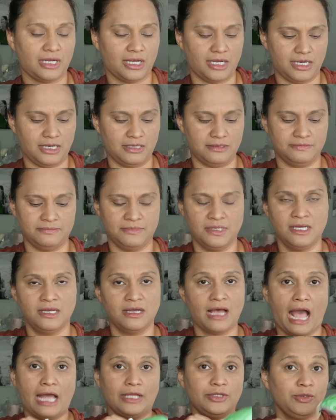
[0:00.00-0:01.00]
Um,
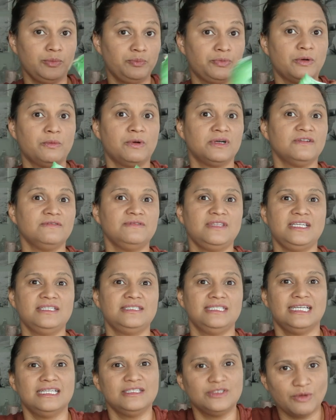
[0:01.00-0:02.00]
I do put one of
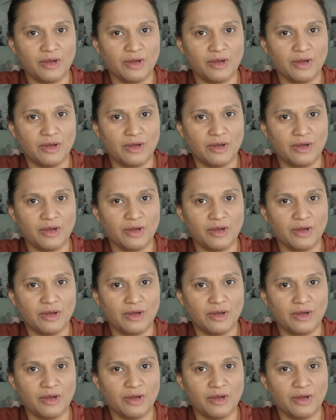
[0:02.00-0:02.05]
these in,